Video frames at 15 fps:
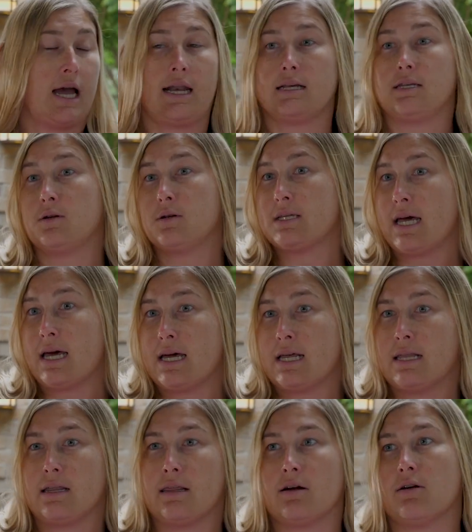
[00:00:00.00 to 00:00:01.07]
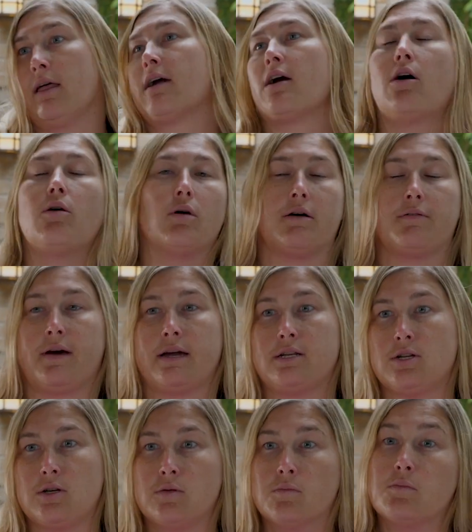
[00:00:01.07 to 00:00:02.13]
And as you said, that they're like, oh, well, if I
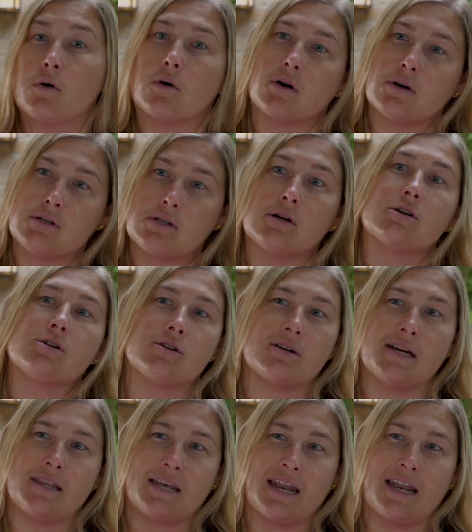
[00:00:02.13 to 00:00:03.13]
do more surgery,